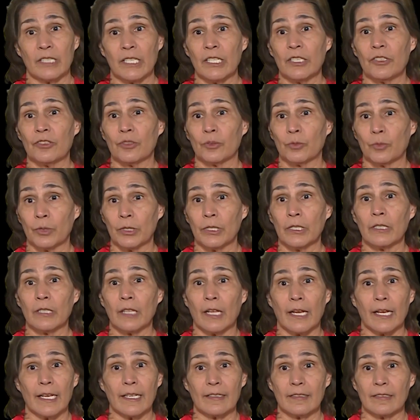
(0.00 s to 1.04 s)
need to
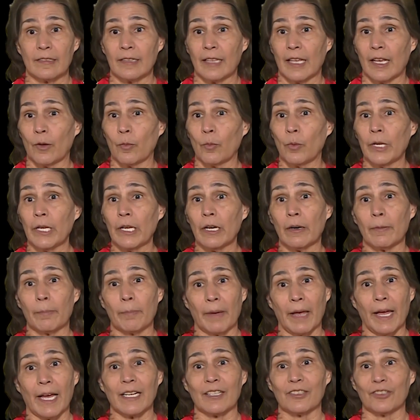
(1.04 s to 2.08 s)
realize that we are
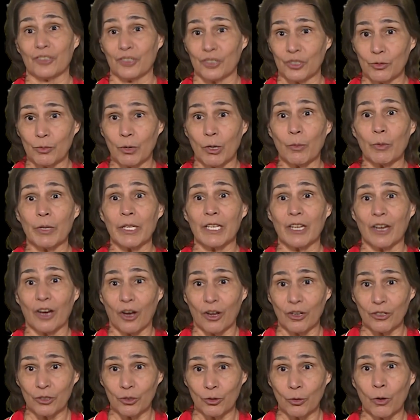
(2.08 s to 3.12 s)
back to what we
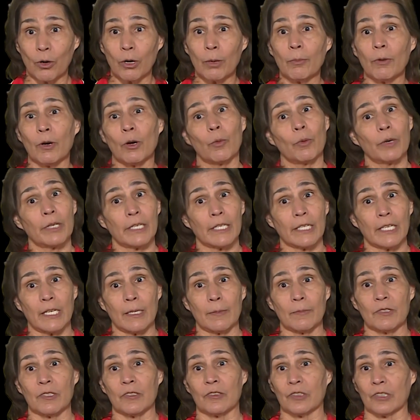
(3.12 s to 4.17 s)
call normal when it
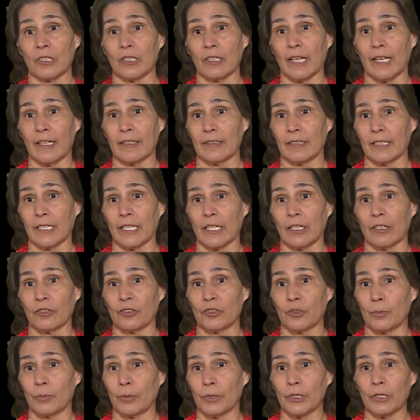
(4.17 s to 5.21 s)
comes to scholastic
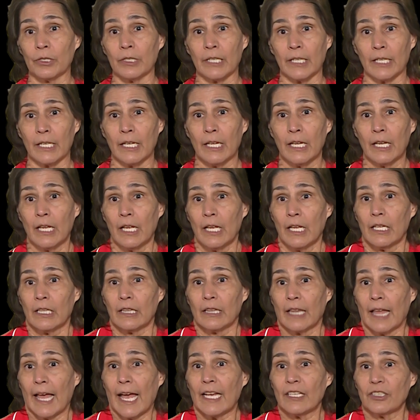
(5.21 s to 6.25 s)
eligibility.
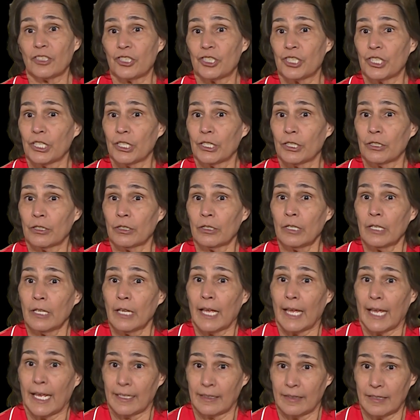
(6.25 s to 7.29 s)
Last year,
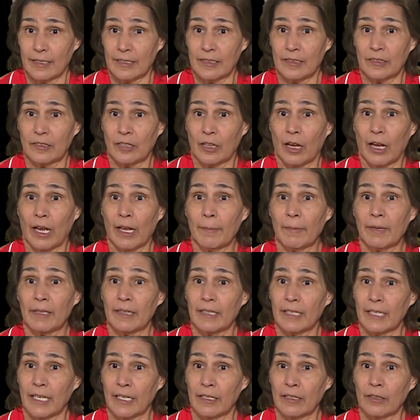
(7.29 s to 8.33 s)
at this time, at
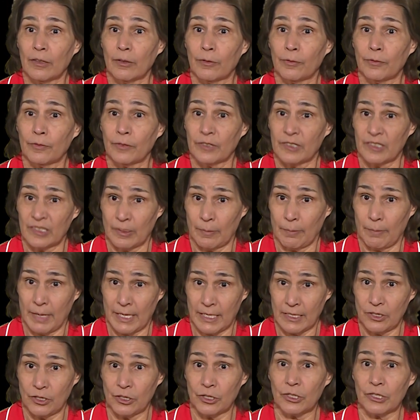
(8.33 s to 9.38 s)
the end of the
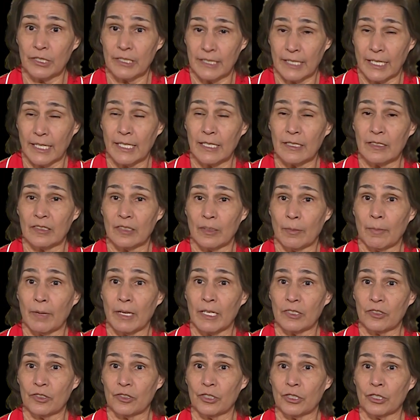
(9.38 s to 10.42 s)
semester, second
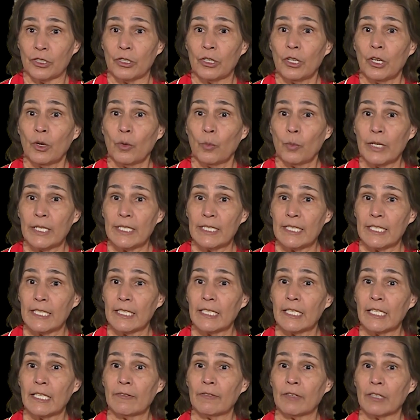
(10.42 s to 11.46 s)
semester, we
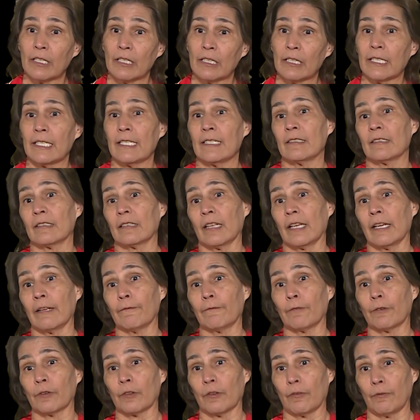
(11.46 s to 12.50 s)
did give a clean
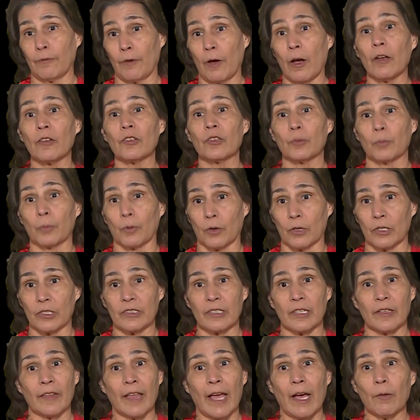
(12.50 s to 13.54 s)
slate for the fall
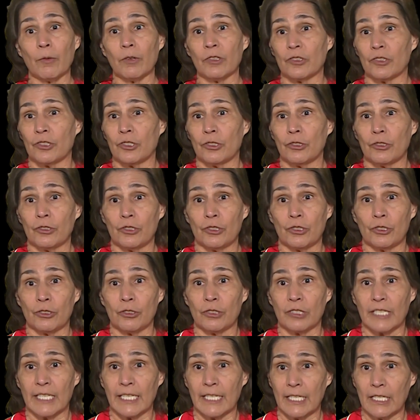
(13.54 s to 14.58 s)
sports, and that was due to
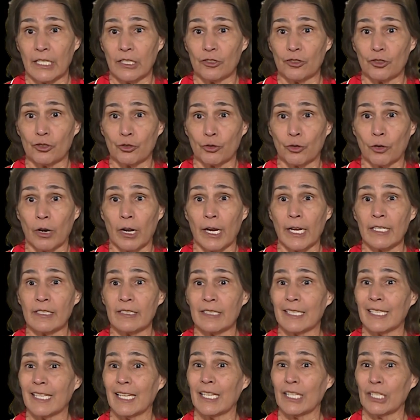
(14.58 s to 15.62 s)
the kids trying
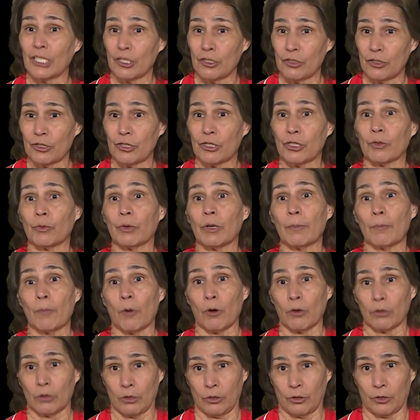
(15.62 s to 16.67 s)
to get used to
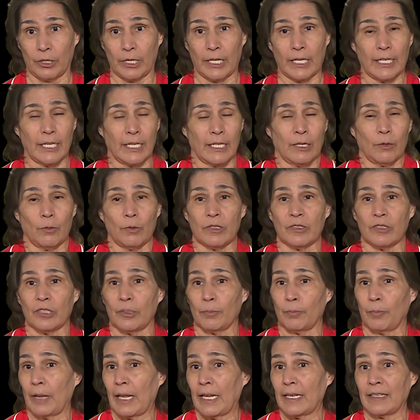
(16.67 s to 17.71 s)
remote learning. And it was
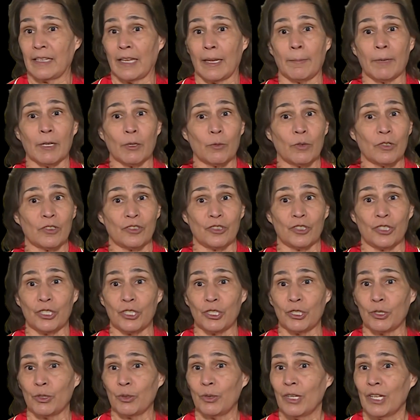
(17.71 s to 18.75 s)
a pandemic was
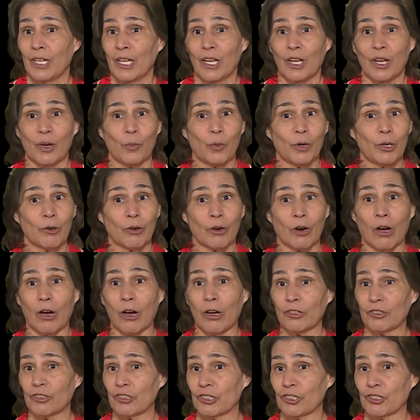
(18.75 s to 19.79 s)
new. We were
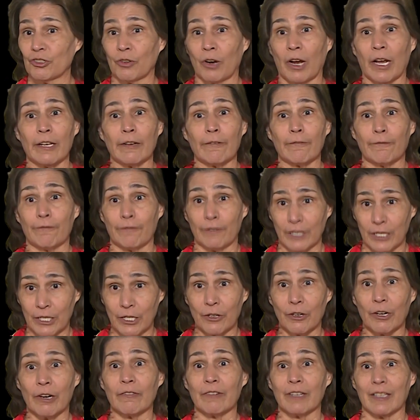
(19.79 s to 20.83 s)
all just trying to
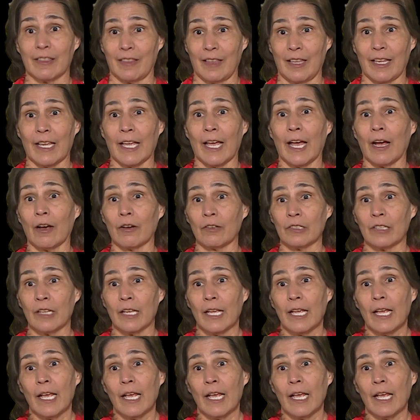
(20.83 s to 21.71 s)
figure everything out.